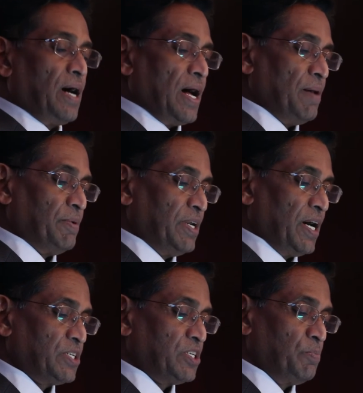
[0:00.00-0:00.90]
Harm
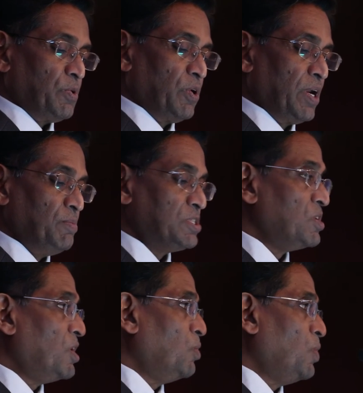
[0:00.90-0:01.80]
reduction program is
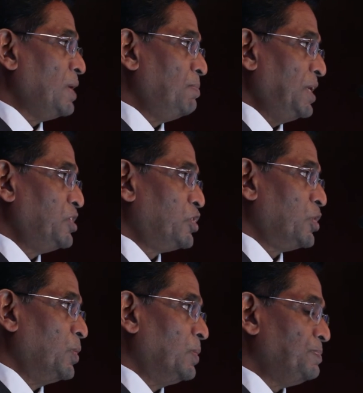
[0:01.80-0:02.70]
not a one-man
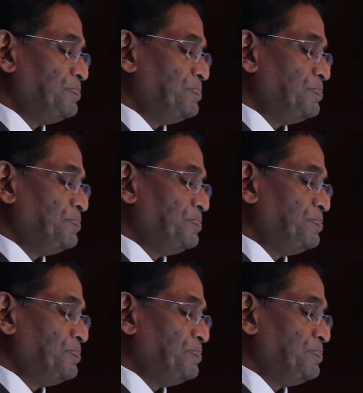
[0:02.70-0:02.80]
show.